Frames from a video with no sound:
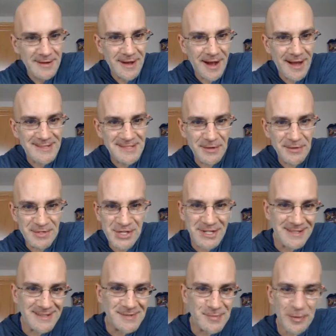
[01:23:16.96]
Costco
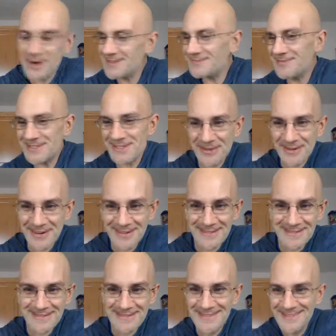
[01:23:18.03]
chickens. What? What's going
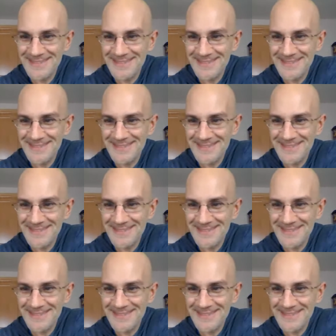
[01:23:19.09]
on?